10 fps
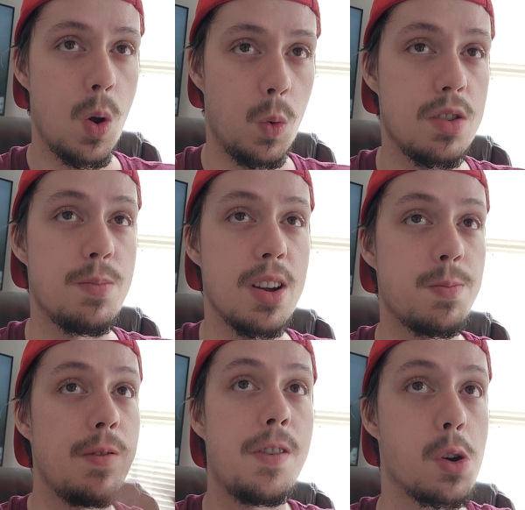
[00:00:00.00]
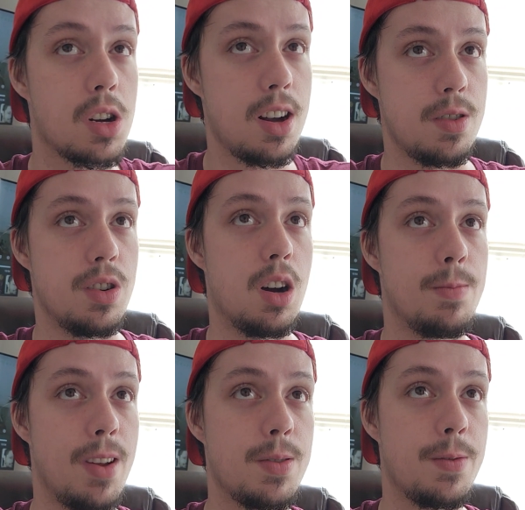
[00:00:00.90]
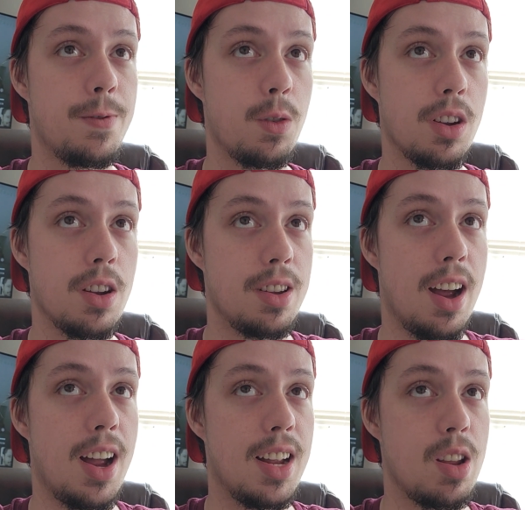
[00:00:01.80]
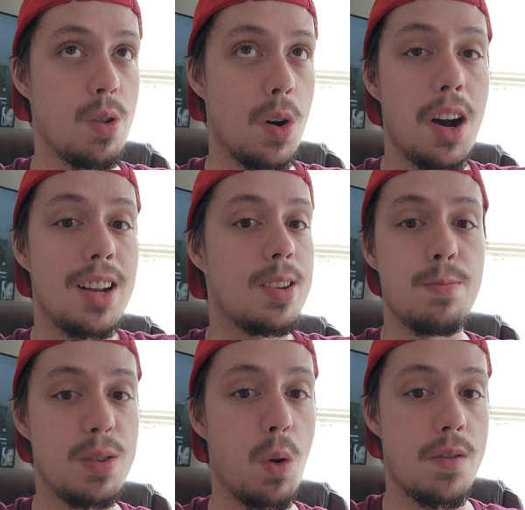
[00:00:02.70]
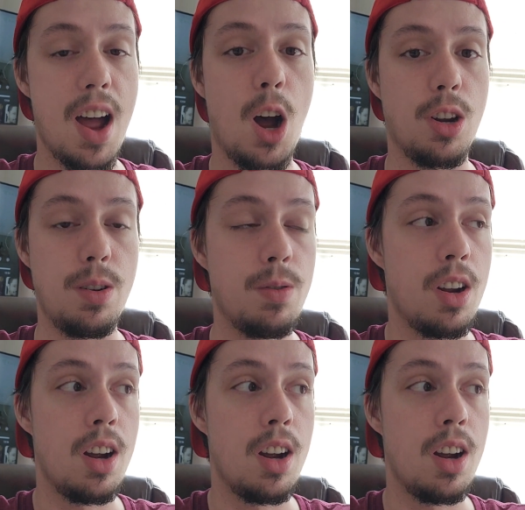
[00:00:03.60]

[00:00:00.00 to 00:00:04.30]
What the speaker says: which makes me feel good. It makes me feel good that I can be without it.